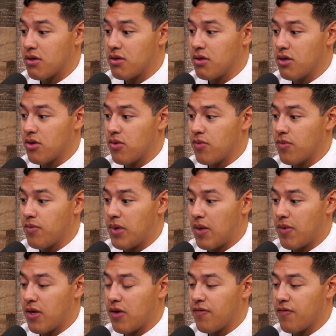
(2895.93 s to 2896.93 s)
you know,
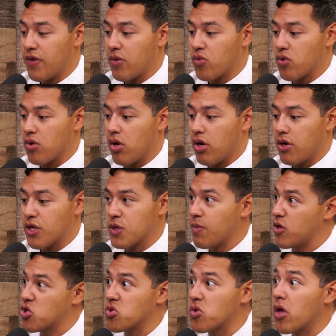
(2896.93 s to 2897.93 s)
maybe if they were on a
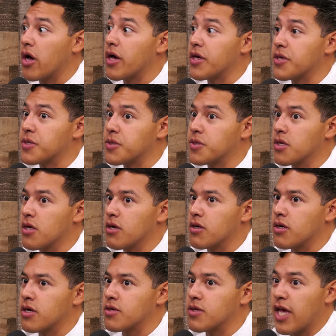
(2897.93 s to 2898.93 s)
specialized
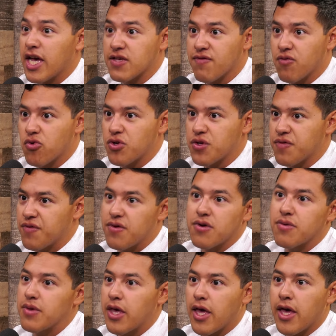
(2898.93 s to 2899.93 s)
task force
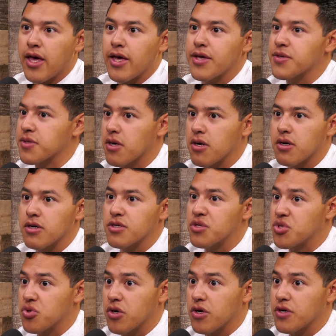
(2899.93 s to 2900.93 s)
for gangs, guns,
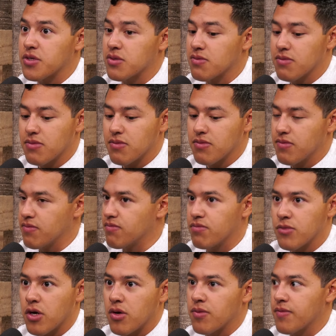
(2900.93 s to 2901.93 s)
drugs,
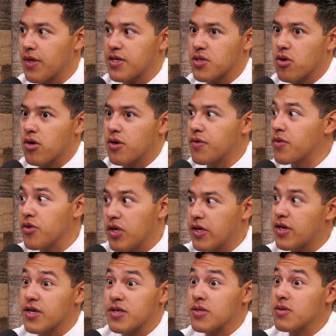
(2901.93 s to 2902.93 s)
no, that's gone
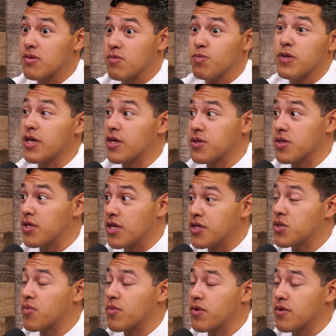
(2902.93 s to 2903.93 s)
because they
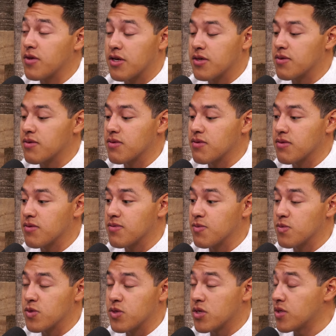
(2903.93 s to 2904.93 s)
need so many,
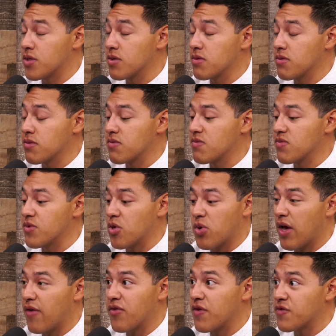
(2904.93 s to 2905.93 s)
since they don't
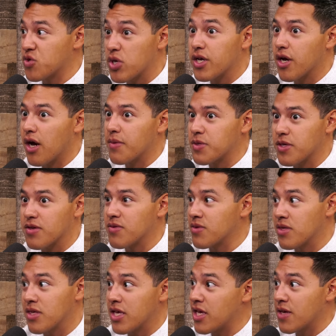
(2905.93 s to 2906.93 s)
have enough street cops,
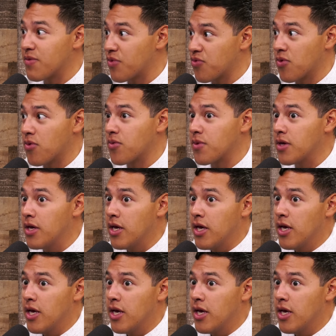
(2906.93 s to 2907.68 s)
they get thrown